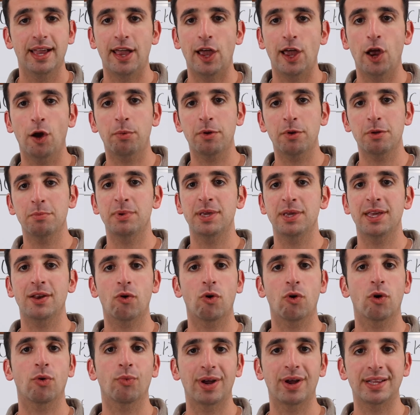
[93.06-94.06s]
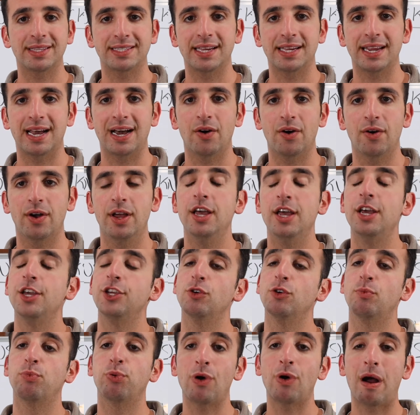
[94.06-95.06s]
Airbnb it or rent it out.
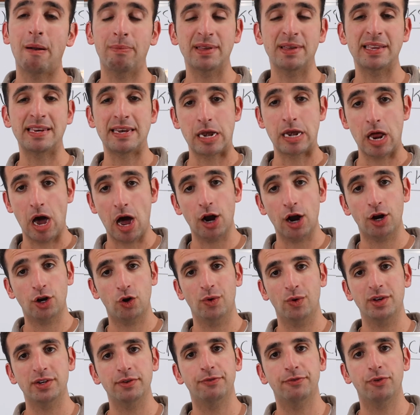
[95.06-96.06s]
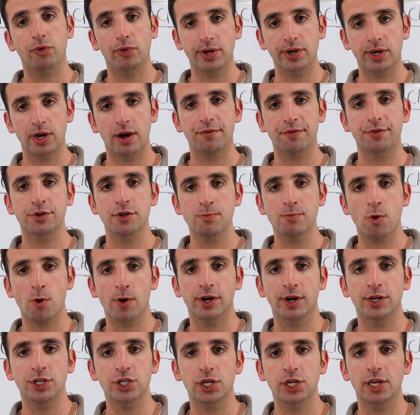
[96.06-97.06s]
You're probably not going to fully cover your
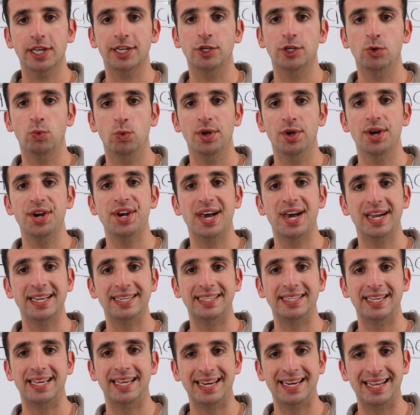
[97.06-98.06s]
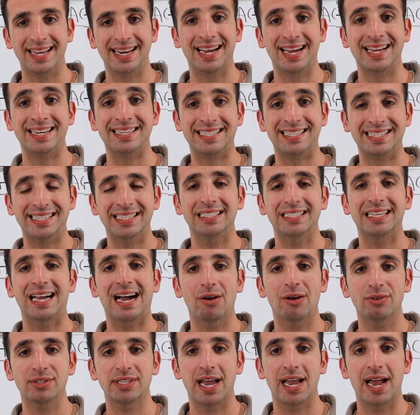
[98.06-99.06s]
mortgage like you would in an ideal
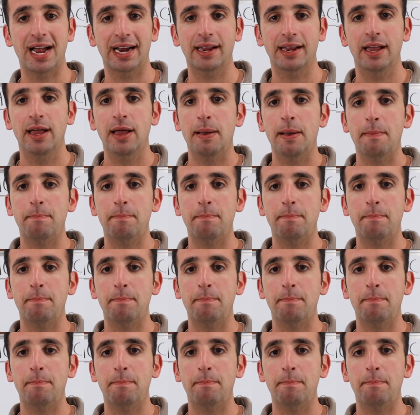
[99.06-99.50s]
house hack,